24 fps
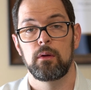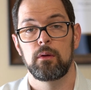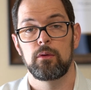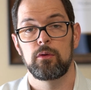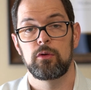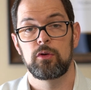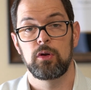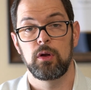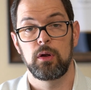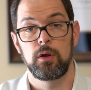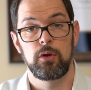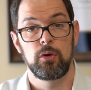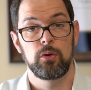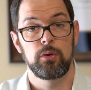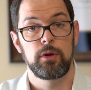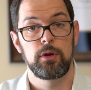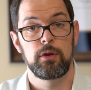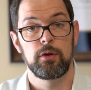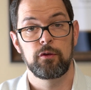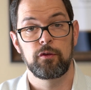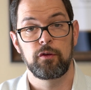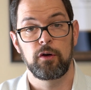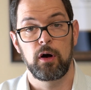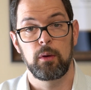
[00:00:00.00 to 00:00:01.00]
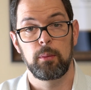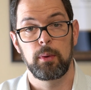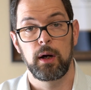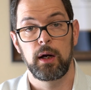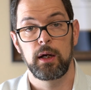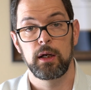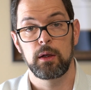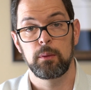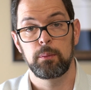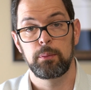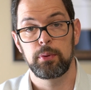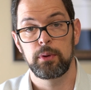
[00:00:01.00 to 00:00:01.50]
so you'll either fall
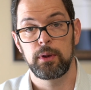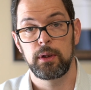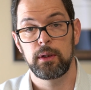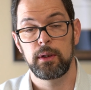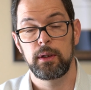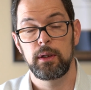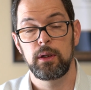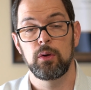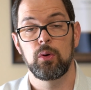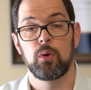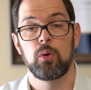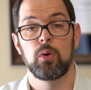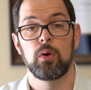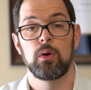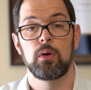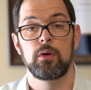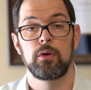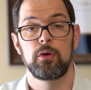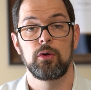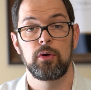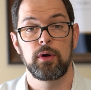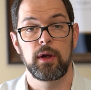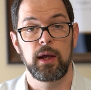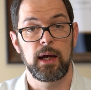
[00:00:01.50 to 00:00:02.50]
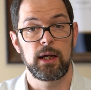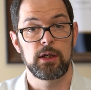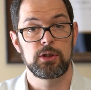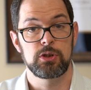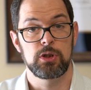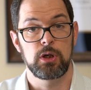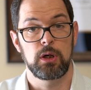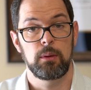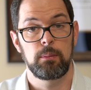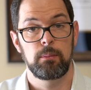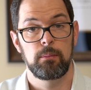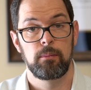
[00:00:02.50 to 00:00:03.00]
behind completely or you'll catch
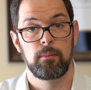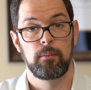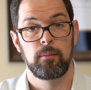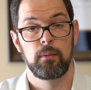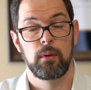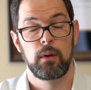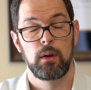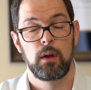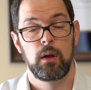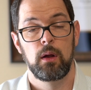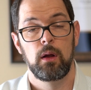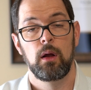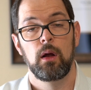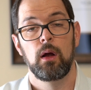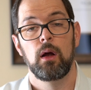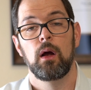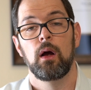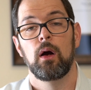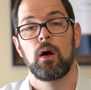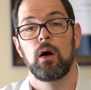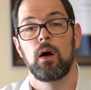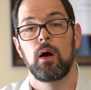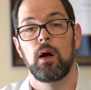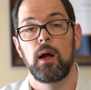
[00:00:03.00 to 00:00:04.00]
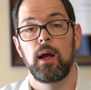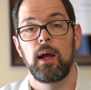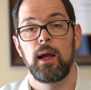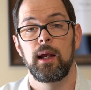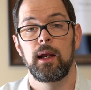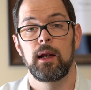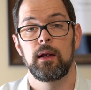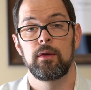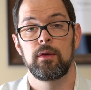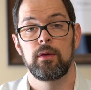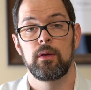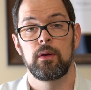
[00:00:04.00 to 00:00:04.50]
up.
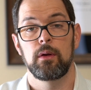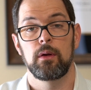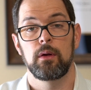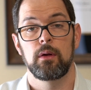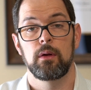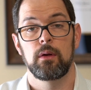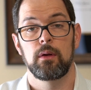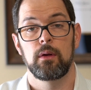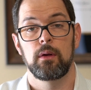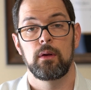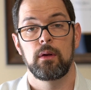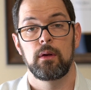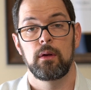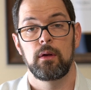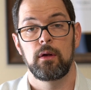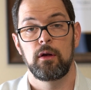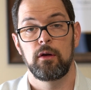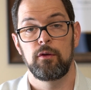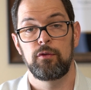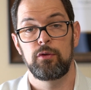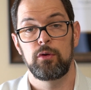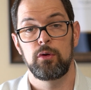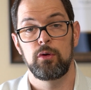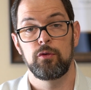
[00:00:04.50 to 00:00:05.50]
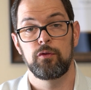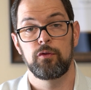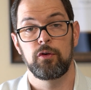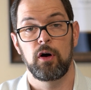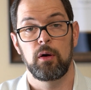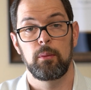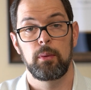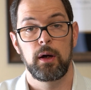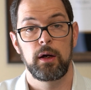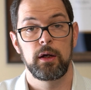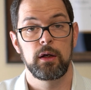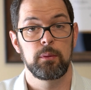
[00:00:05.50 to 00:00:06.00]
And if you
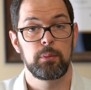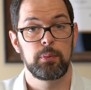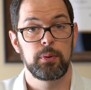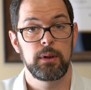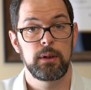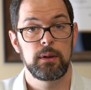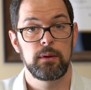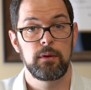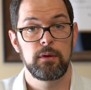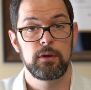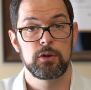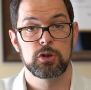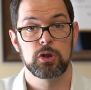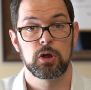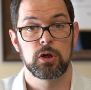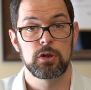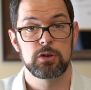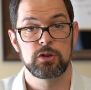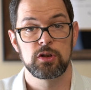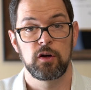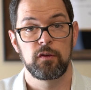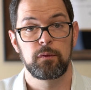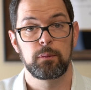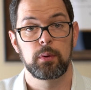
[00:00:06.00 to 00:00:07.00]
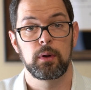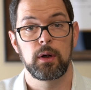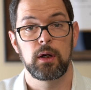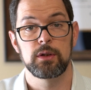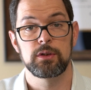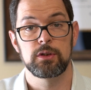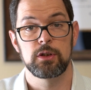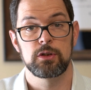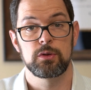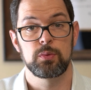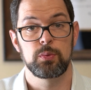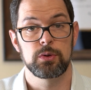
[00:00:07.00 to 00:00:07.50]
fall behind completely, the charge off
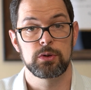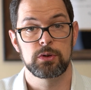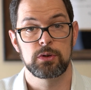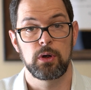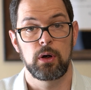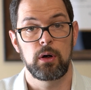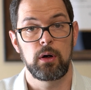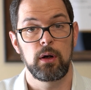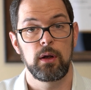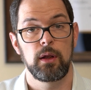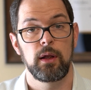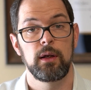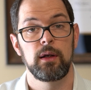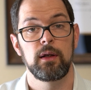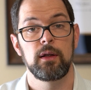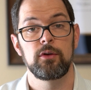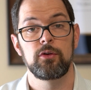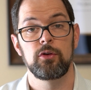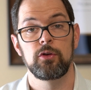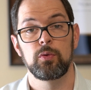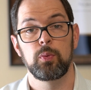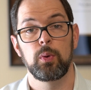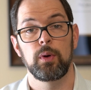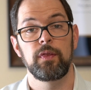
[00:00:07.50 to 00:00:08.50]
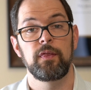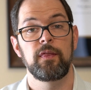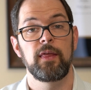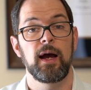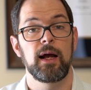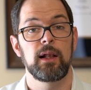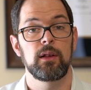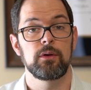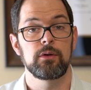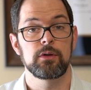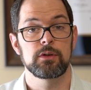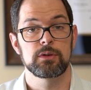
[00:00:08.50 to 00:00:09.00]
process will start. And this is what
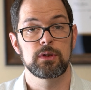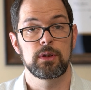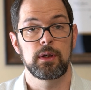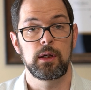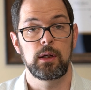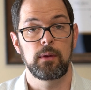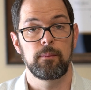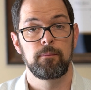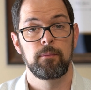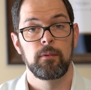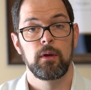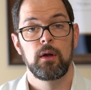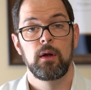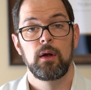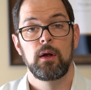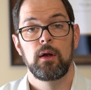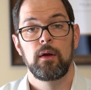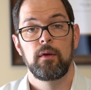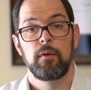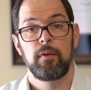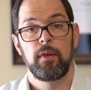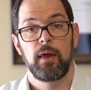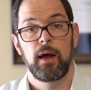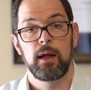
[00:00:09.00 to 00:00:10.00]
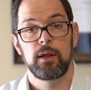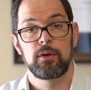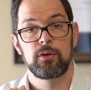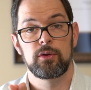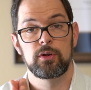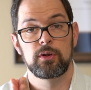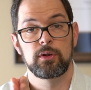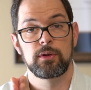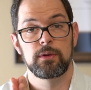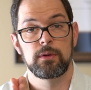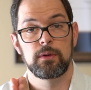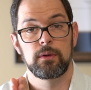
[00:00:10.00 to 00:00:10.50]
that looks like
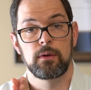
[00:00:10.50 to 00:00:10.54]
that's